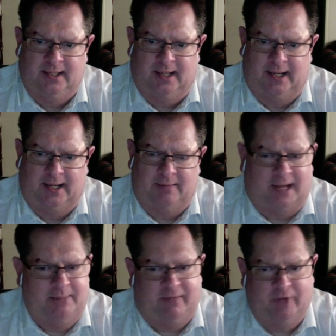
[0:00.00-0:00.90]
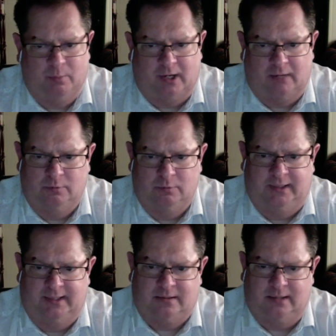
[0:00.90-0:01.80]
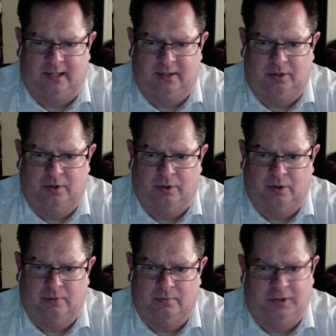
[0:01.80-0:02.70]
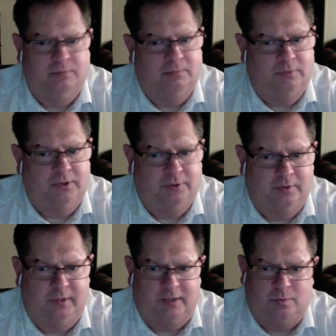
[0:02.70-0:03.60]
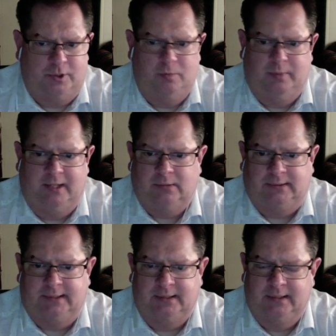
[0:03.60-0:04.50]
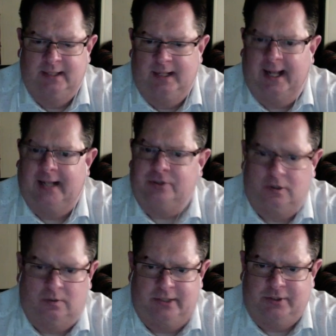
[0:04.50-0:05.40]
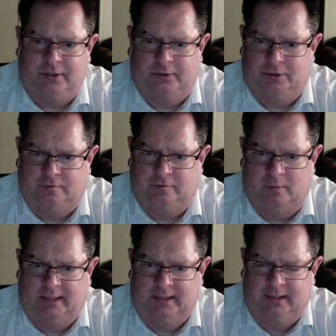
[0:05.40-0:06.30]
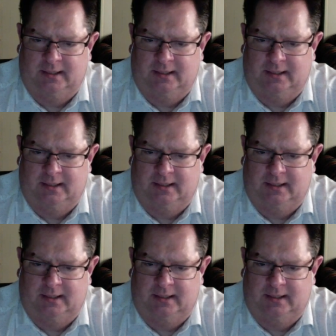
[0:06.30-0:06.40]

um, I'm having a problem with this, and you're you you do this. Would you be able to answer a question or two for me?"